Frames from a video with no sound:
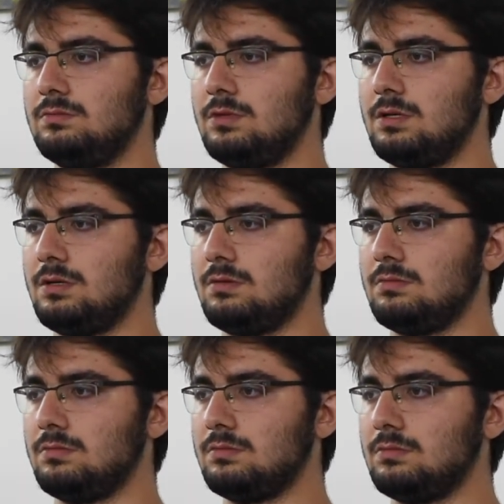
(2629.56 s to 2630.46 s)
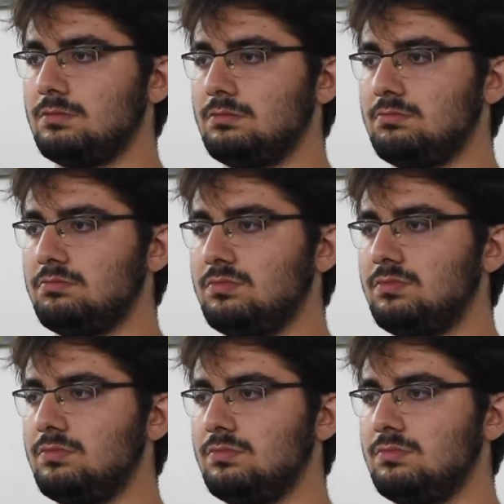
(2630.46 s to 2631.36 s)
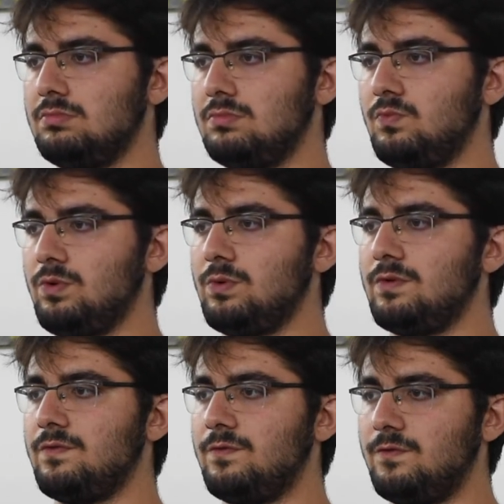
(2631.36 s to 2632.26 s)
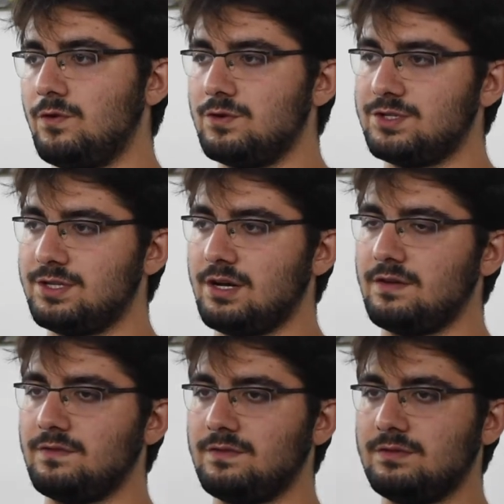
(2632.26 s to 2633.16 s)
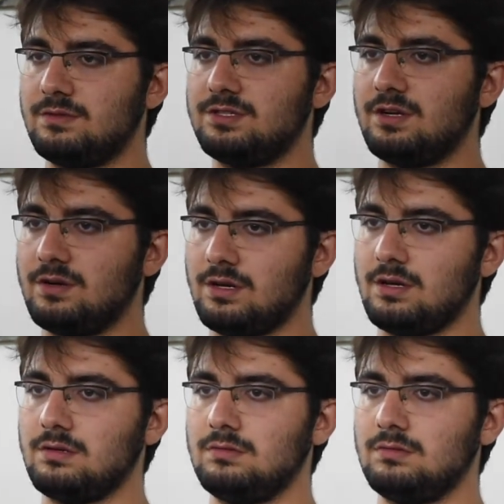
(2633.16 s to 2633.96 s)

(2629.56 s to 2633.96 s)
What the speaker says: um, we were forced out of Syria,